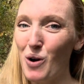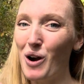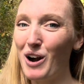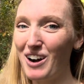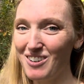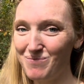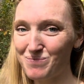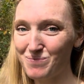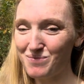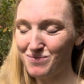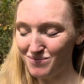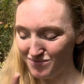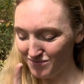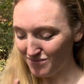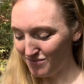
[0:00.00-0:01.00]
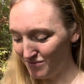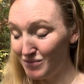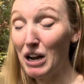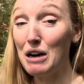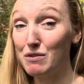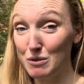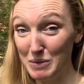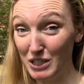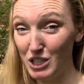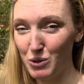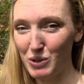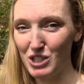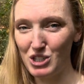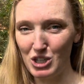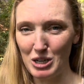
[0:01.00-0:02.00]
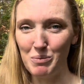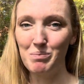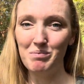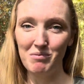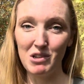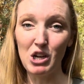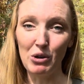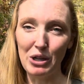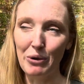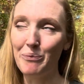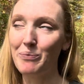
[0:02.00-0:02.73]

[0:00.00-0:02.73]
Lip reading: are not familiar with the term YOLO.